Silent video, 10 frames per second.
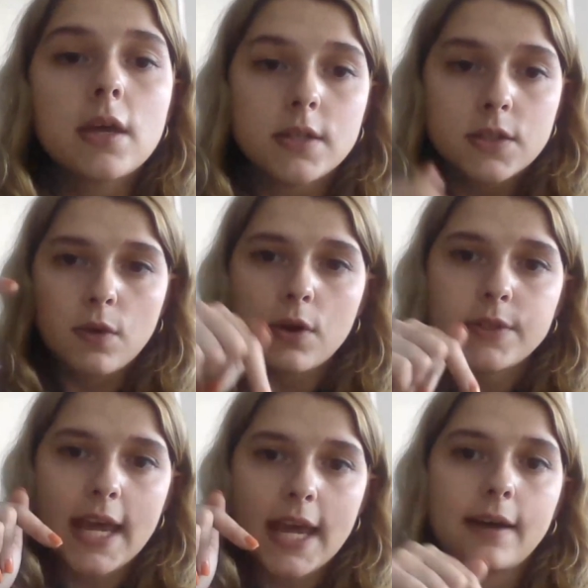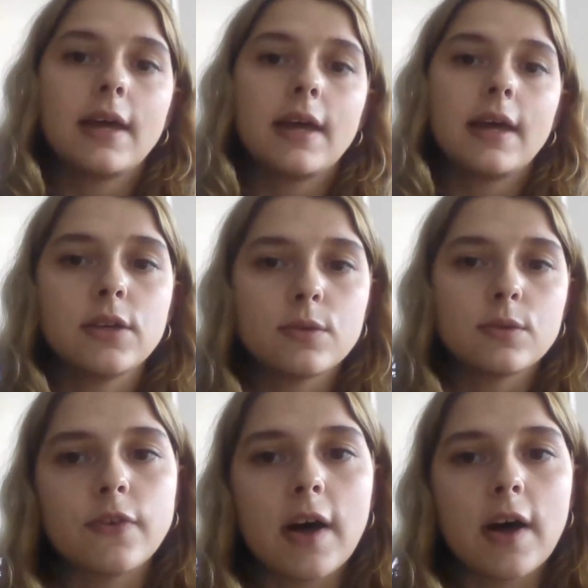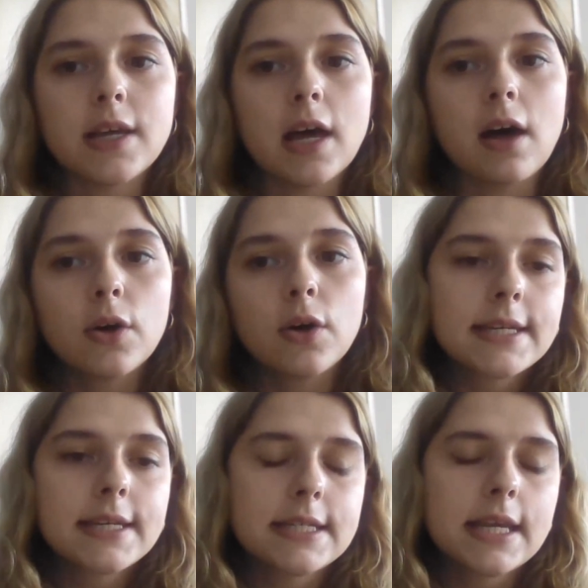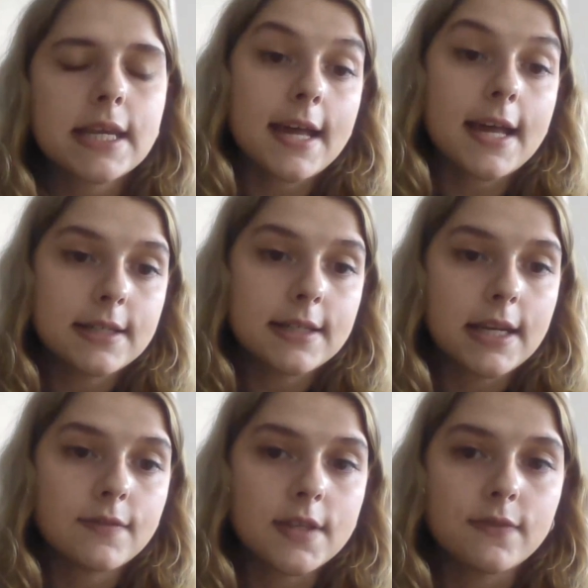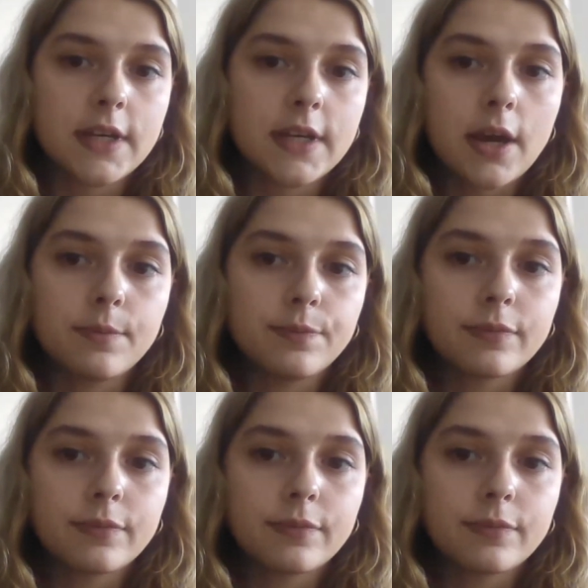Scroll down and you will find our contact details underneath this video.